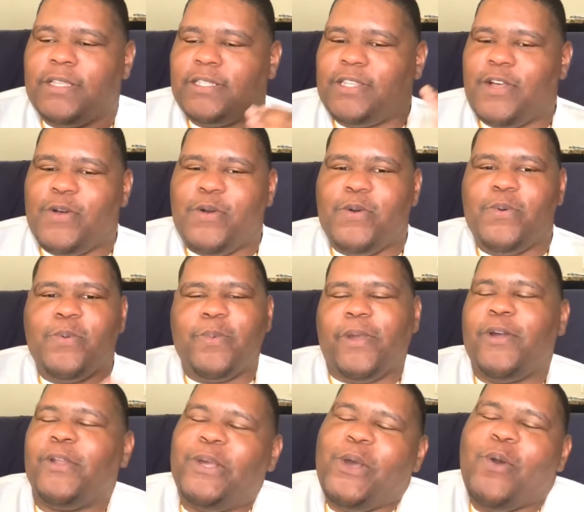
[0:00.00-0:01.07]
So we're
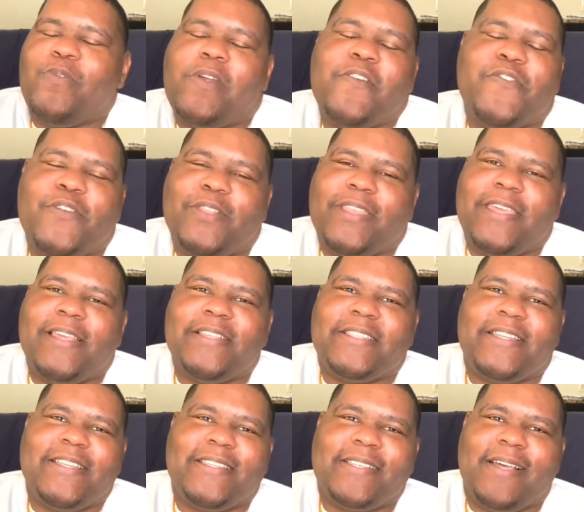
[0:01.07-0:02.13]
gonna go over a few
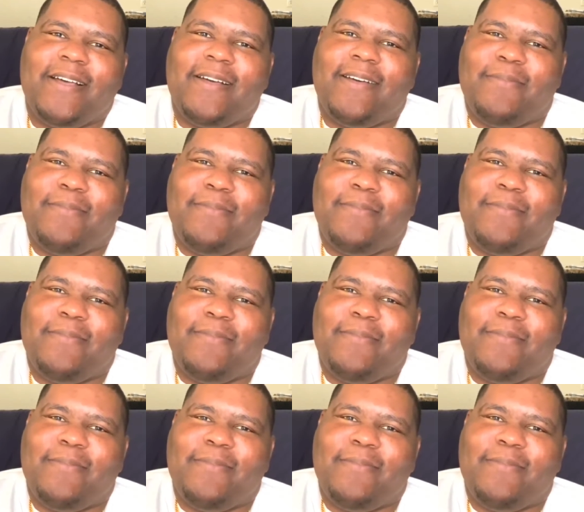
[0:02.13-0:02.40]
things in this